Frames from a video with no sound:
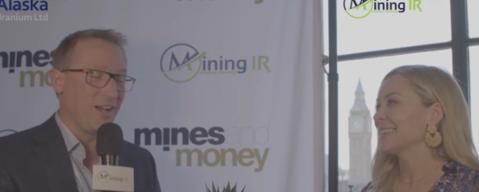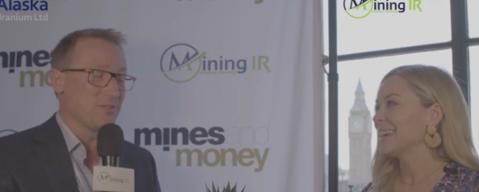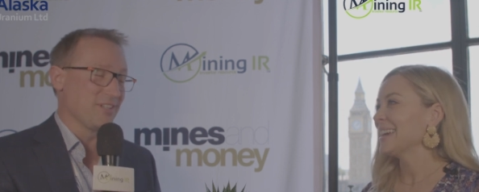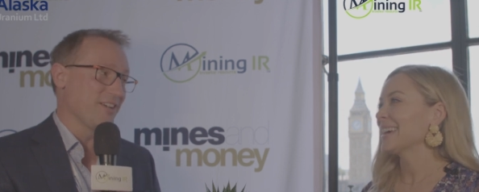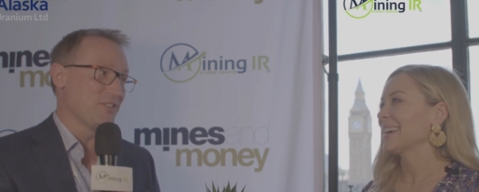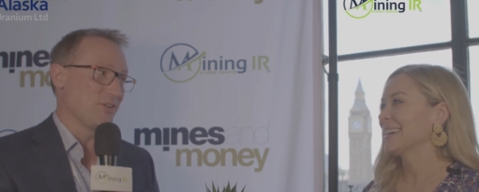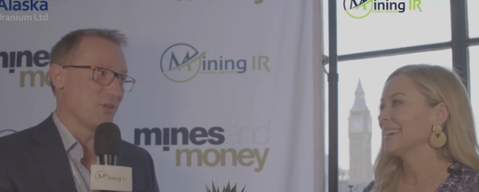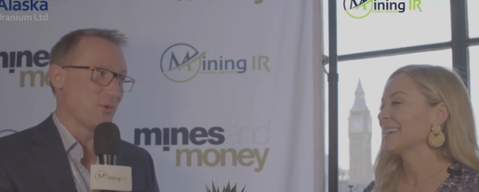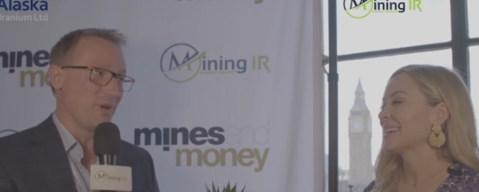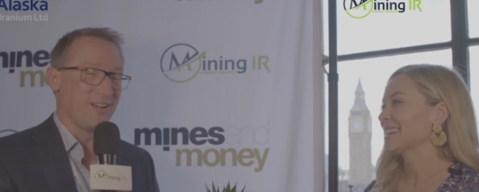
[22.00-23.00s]
Speaker 1: Yeah, I was last year
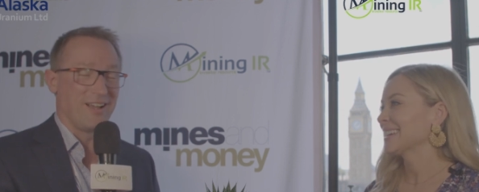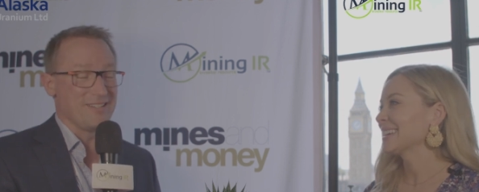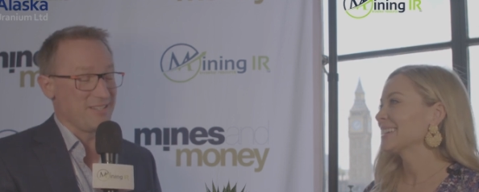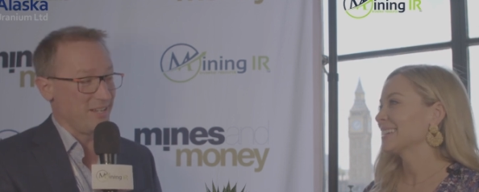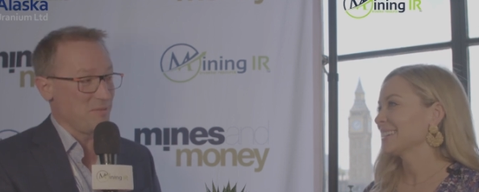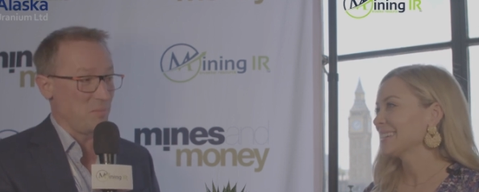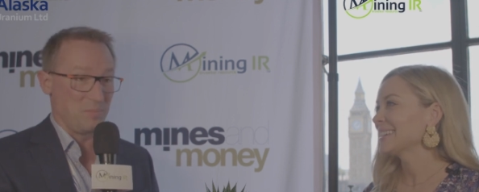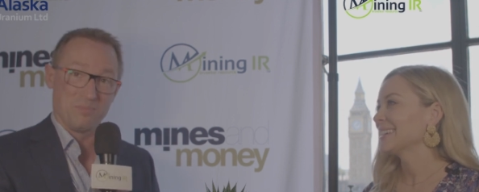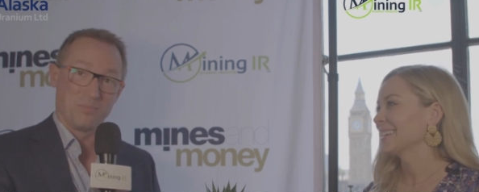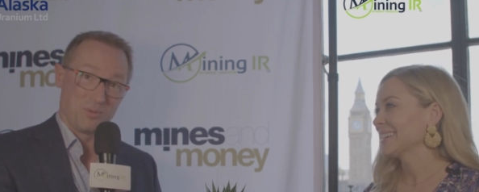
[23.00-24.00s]
in 2019,
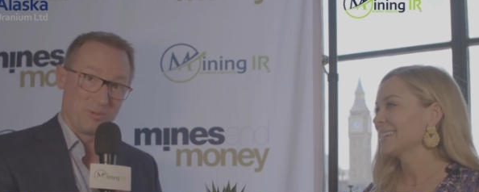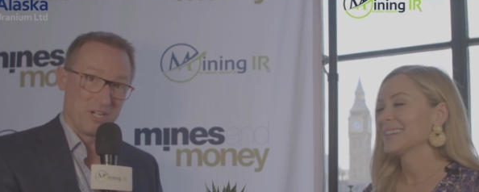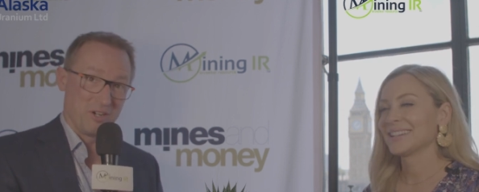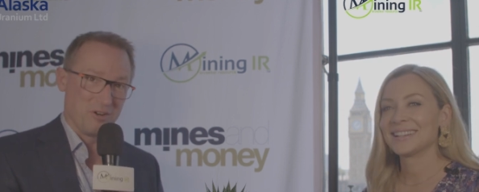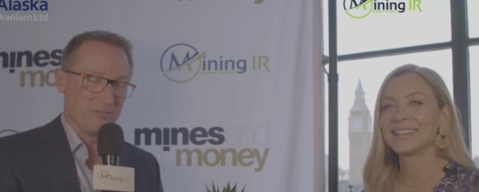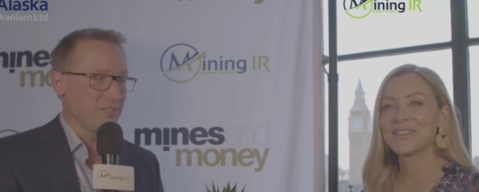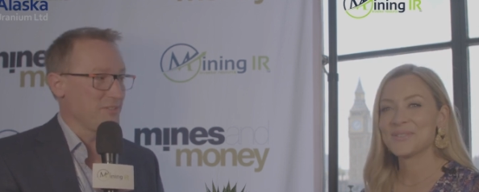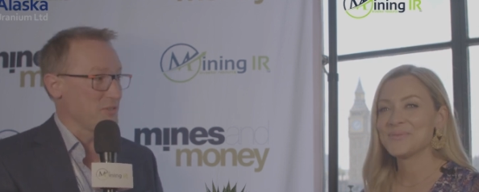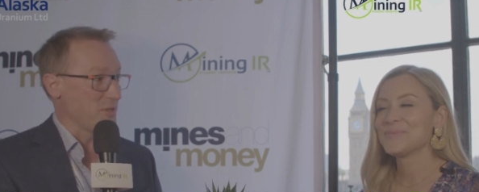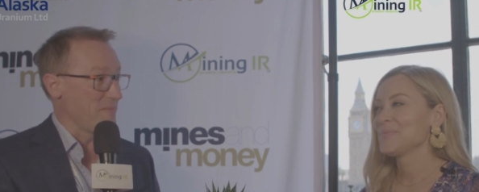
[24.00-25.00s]

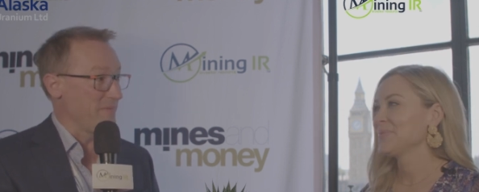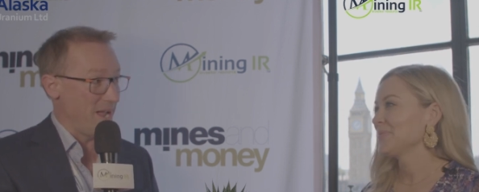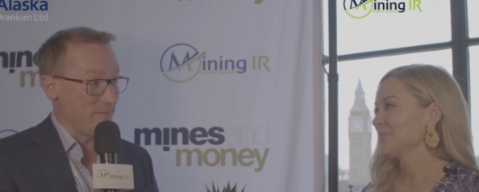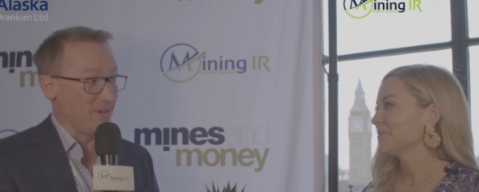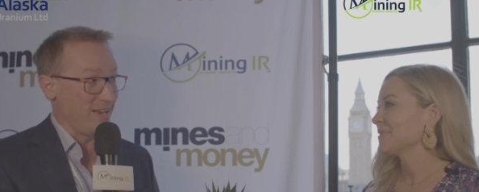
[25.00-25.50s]
pre-COVID, so I'm happy